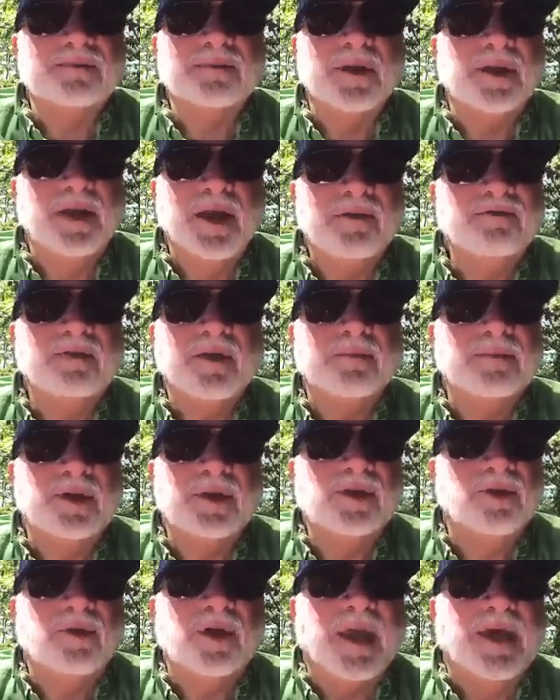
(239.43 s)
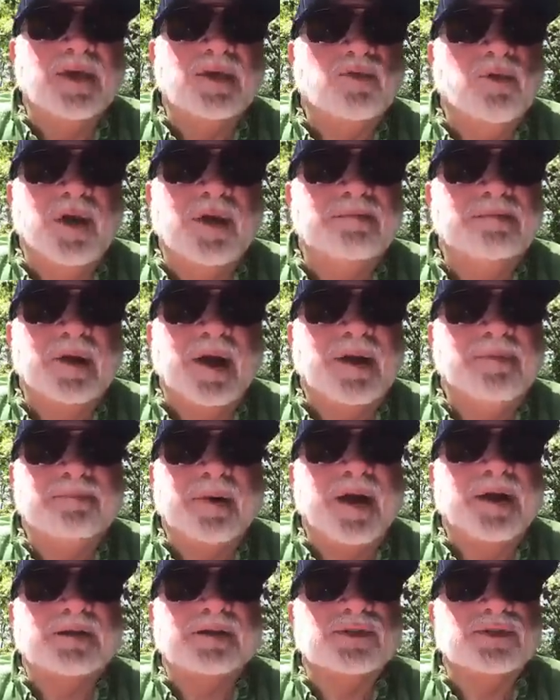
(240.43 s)
but you can't go out and buy a
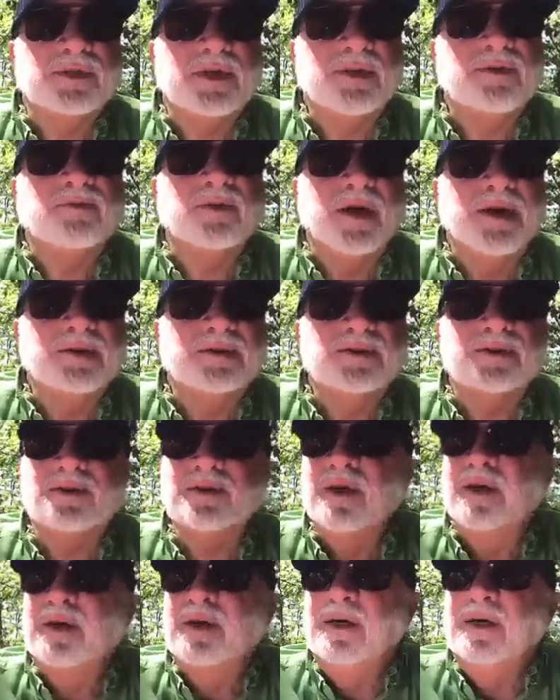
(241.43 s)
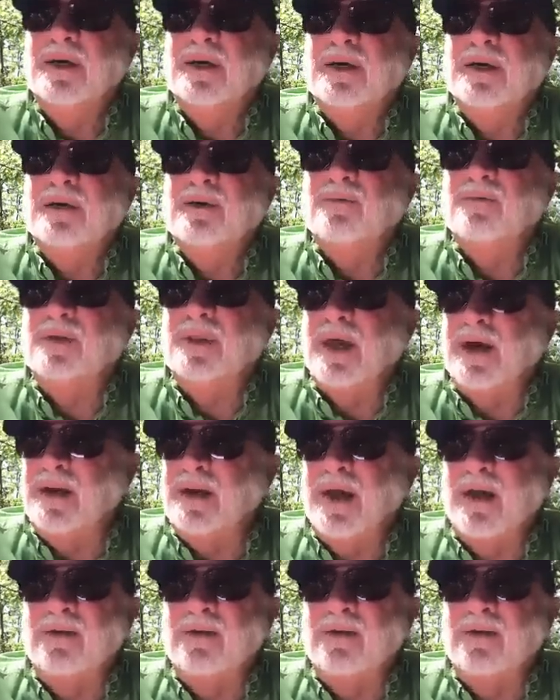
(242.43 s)
pack of cigarettes without